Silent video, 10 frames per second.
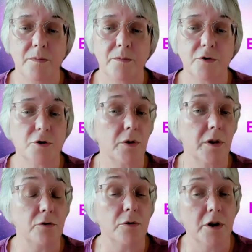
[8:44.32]
so
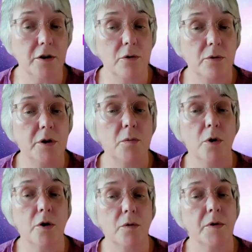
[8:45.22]
that you not only
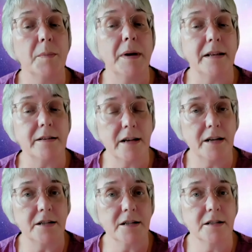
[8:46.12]
work with
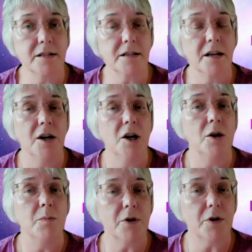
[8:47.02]
meditations,
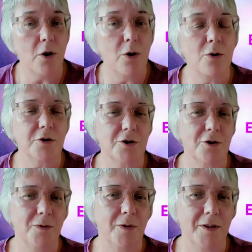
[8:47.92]
but also
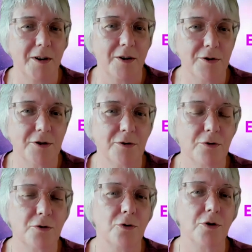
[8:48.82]
with the crystal
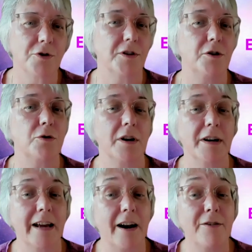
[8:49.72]
tools that you can
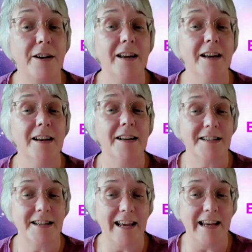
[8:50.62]
carry
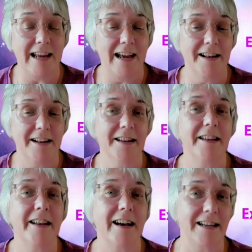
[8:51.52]
day and
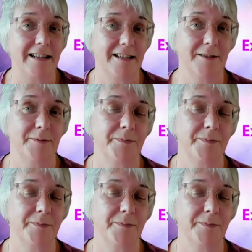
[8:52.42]
night.